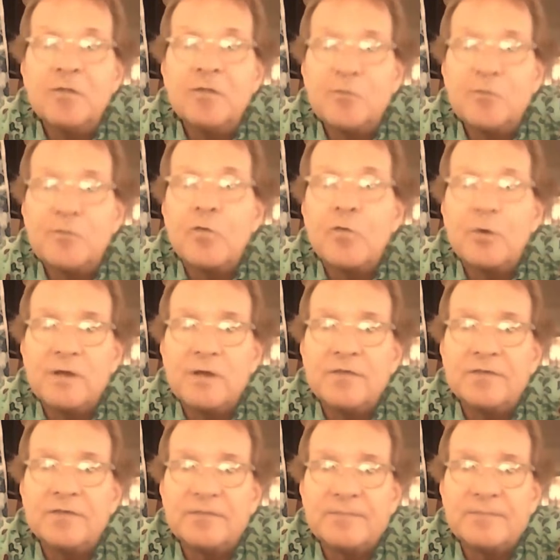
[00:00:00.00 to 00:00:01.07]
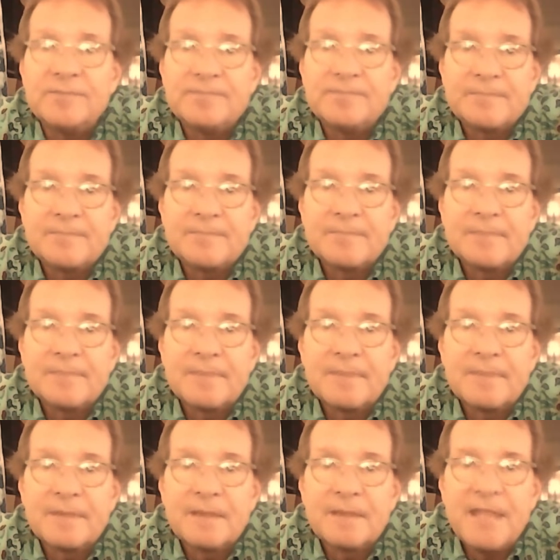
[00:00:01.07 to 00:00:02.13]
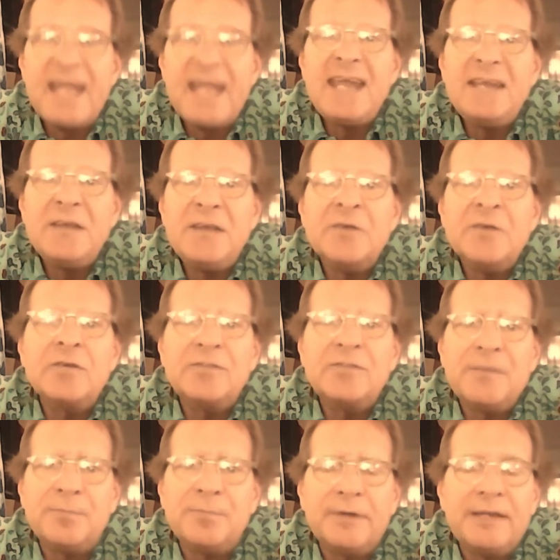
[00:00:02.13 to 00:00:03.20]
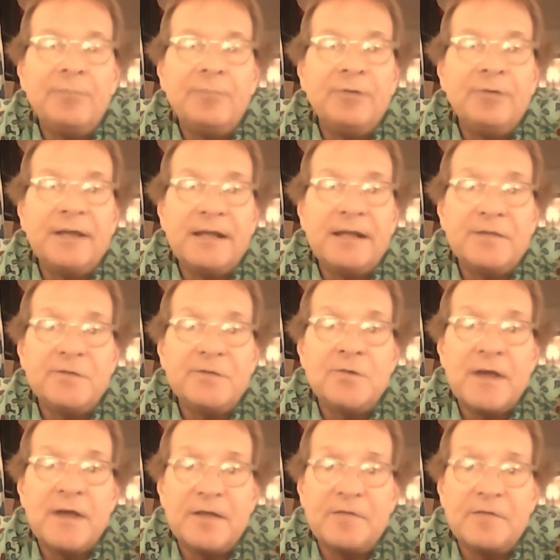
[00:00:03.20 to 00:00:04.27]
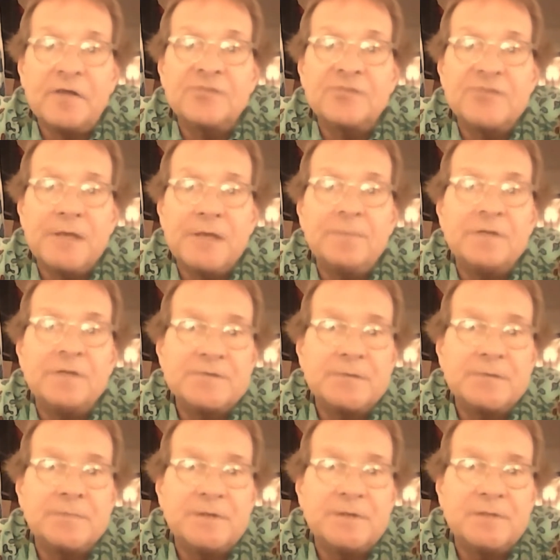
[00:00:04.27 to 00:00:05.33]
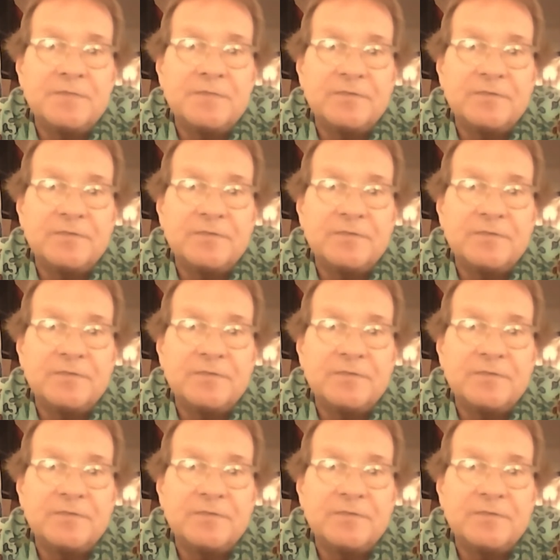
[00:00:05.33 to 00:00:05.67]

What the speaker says: 40s. 8 years he played. He played on two NFL championship teams.